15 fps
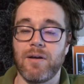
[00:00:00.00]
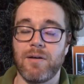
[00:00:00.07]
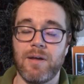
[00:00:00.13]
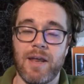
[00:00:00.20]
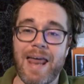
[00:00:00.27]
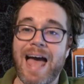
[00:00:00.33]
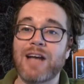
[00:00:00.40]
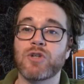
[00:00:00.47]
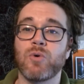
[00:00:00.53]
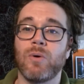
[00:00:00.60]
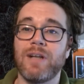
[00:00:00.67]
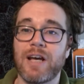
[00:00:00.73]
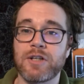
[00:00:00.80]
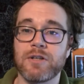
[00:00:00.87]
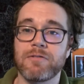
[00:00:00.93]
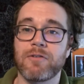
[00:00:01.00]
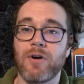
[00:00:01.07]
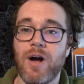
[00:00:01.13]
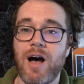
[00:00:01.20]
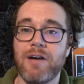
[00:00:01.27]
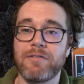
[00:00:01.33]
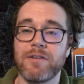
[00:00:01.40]
actual election for
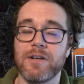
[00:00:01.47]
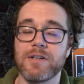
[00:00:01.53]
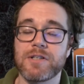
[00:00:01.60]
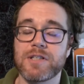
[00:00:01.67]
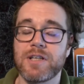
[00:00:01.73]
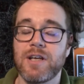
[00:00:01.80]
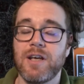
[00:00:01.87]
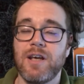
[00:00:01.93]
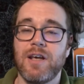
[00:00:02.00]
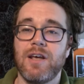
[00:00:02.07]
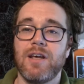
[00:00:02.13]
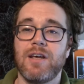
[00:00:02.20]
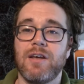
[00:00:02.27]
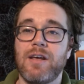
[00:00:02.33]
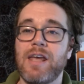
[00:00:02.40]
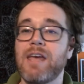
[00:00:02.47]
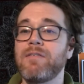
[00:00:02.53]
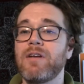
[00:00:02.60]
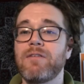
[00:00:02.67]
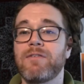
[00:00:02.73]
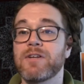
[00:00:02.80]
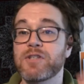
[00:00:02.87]
office,
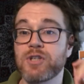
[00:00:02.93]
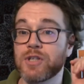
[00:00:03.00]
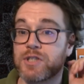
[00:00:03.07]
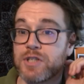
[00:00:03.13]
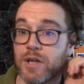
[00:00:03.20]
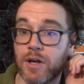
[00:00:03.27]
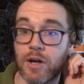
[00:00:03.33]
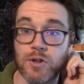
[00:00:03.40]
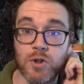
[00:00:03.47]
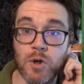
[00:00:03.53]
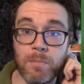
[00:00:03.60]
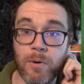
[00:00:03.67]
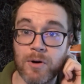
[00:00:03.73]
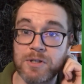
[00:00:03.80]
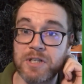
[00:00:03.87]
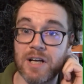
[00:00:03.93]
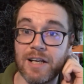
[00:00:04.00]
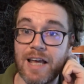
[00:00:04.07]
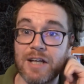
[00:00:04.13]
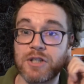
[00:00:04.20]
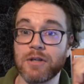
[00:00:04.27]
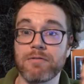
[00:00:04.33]
even if it's just a two-person
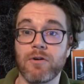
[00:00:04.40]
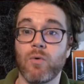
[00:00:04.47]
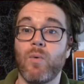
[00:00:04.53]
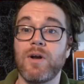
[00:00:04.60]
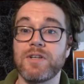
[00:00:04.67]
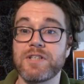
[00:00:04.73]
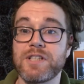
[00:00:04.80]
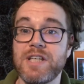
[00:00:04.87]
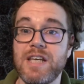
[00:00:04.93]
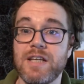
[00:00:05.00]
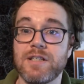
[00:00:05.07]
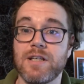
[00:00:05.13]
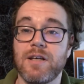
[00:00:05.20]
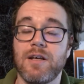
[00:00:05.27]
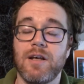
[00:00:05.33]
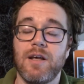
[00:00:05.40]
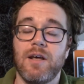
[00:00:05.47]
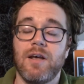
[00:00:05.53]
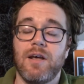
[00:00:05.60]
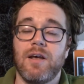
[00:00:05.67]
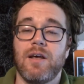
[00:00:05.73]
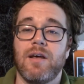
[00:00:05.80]
election for one seat,
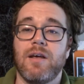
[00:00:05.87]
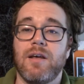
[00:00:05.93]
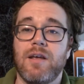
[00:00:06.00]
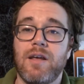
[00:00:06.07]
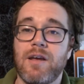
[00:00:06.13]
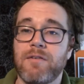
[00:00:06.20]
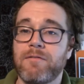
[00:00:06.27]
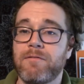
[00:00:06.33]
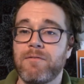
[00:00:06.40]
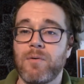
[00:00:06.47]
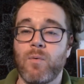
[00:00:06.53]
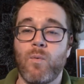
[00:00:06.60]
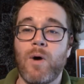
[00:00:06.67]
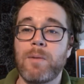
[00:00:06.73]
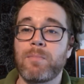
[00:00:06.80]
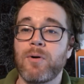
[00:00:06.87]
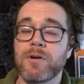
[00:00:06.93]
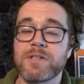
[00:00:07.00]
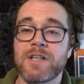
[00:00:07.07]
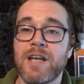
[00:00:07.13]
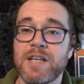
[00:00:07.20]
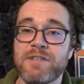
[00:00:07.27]
if one
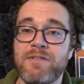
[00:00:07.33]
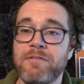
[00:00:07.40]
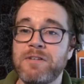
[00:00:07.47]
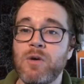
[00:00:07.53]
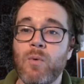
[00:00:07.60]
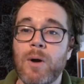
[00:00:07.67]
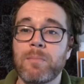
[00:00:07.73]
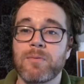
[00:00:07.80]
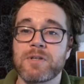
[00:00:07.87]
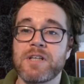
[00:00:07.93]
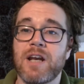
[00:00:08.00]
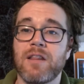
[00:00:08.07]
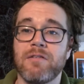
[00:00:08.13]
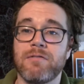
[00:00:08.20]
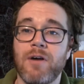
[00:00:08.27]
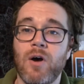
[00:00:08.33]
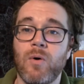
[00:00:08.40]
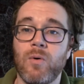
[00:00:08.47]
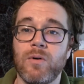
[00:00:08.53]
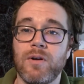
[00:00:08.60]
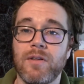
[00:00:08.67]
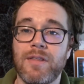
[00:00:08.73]
person gets 51% of the
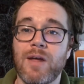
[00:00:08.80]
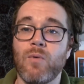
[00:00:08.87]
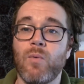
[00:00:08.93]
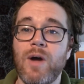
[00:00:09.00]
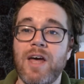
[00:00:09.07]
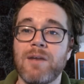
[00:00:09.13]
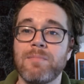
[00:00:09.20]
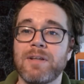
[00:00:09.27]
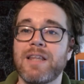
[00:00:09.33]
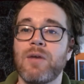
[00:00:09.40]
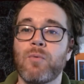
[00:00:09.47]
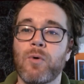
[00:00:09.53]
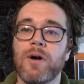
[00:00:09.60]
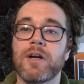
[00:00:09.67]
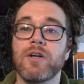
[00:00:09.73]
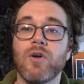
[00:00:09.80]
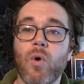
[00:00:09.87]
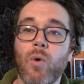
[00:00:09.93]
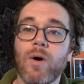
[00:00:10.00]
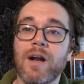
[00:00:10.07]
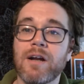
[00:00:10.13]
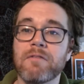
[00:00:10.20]
vote, they win, but then we're
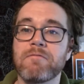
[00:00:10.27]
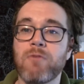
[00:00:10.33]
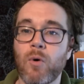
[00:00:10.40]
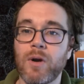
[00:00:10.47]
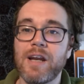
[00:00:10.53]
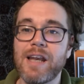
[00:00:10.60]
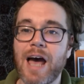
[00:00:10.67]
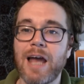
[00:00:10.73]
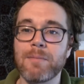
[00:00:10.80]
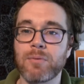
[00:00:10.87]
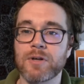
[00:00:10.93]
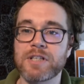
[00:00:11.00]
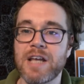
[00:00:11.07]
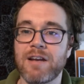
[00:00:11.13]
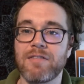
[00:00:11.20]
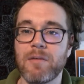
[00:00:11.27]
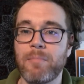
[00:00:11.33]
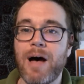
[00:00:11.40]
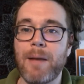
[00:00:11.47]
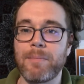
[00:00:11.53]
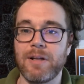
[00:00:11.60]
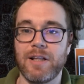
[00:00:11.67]
ignoring 49% of the
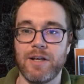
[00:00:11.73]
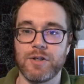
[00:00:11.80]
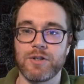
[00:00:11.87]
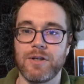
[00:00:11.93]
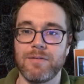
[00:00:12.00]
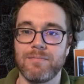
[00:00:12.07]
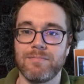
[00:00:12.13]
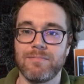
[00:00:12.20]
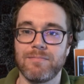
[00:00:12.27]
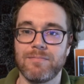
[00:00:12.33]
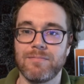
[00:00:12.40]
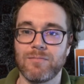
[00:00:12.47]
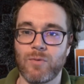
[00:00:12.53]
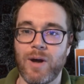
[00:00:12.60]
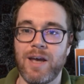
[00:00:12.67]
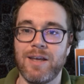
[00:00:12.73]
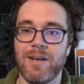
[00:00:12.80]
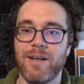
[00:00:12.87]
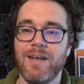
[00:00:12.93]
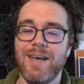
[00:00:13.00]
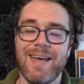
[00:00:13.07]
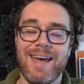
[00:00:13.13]
population, right?
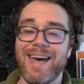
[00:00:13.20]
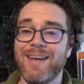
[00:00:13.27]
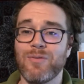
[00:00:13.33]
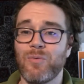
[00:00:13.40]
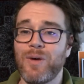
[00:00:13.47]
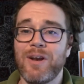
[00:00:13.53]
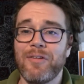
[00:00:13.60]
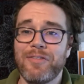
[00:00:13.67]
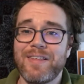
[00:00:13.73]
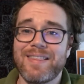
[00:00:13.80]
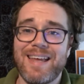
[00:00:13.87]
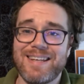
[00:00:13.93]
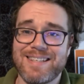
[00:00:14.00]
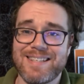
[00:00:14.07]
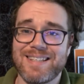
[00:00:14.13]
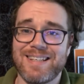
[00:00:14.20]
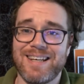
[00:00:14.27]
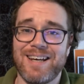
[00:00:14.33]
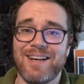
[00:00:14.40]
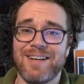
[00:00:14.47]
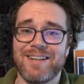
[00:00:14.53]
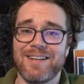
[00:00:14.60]
And we don't think that's
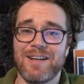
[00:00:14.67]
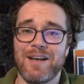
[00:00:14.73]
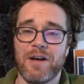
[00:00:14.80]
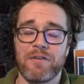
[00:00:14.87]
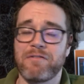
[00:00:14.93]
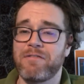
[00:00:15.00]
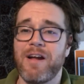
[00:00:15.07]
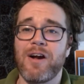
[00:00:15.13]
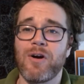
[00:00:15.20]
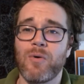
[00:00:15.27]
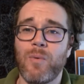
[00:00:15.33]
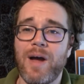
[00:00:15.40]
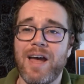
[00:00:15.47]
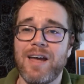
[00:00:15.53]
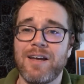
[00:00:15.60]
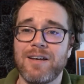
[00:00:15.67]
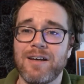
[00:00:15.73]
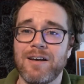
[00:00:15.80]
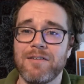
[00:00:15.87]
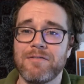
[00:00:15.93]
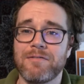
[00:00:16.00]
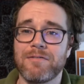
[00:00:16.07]
a fair way
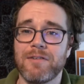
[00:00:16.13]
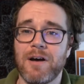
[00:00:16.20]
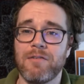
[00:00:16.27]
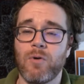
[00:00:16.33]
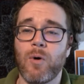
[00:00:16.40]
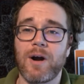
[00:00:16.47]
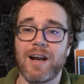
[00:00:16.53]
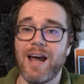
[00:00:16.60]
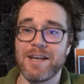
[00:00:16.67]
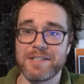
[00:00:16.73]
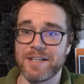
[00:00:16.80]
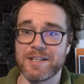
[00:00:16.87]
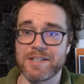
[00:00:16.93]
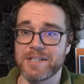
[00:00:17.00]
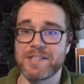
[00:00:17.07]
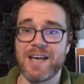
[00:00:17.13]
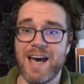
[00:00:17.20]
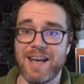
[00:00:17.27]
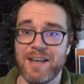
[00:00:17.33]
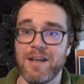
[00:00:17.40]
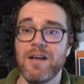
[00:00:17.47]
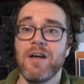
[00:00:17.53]
of organizing a
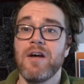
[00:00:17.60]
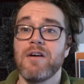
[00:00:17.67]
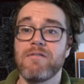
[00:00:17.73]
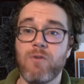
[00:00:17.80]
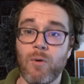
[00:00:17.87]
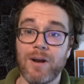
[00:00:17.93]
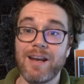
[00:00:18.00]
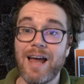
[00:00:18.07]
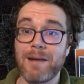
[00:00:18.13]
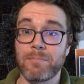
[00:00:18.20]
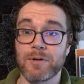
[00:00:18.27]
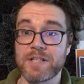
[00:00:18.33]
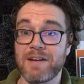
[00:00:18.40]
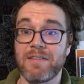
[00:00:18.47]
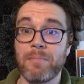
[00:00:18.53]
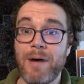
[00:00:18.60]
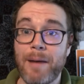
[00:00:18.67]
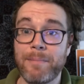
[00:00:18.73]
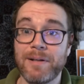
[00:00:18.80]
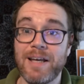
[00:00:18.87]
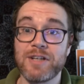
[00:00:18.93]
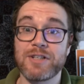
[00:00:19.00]
society. 49% of the
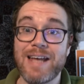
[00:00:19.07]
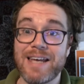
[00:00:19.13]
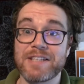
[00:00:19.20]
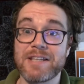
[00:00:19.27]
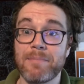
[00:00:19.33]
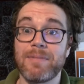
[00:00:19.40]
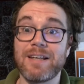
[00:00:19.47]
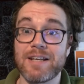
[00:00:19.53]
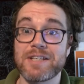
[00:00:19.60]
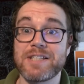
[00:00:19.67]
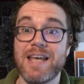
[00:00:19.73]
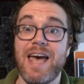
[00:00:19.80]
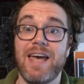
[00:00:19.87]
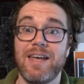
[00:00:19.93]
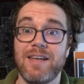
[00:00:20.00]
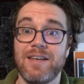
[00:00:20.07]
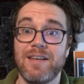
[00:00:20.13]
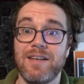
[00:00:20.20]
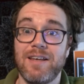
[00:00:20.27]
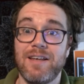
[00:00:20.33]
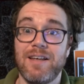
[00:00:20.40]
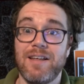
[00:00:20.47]
population has something to say.
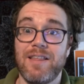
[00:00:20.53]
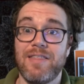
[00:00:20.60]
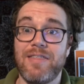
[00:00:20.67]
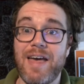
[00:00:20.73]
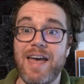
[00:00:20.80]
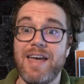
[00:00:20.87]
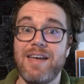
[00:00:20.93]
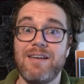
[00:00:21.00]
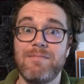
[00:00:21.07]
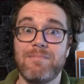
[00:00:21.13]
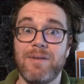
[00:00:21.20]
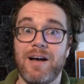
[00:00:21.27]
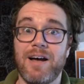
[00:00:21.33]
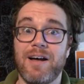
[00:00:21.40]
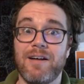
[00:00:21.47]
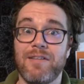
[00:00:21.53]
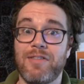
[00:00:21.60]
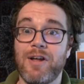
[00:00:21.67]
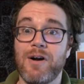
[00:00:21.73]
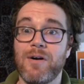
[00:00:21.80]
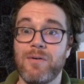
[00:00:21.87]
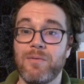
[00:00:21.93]
Their
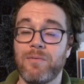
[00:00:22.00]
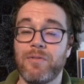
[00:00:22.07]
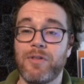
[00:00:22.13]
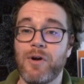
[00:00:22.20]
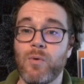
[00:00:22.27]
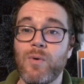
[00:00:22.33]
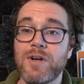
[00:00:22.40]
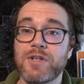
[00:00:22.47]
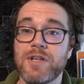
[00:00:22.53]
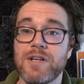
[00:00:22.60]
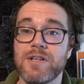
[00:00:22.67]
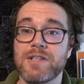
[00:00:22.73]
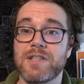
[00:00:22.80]
wishes,